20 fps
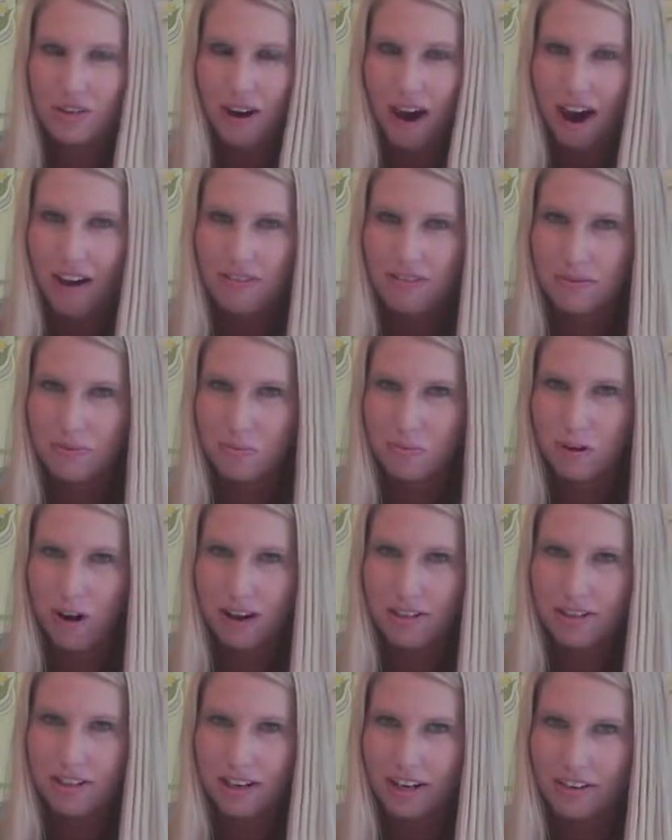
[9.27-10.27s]
craft
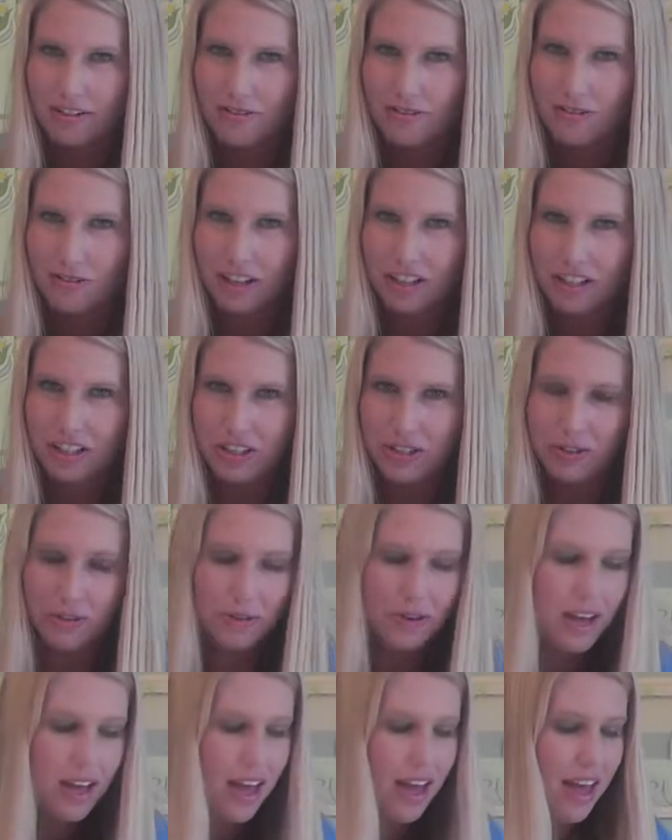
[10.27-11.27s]
project for
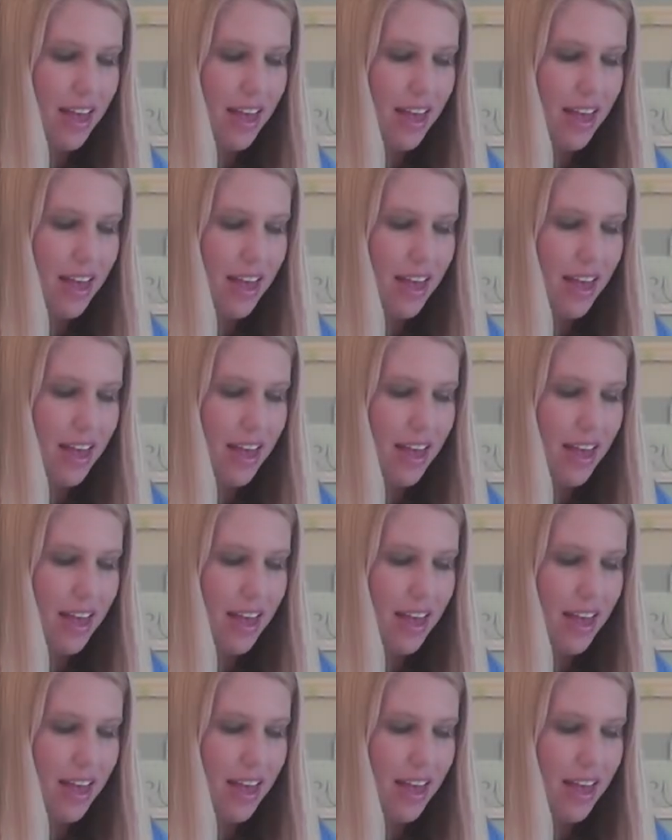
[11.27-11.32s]
you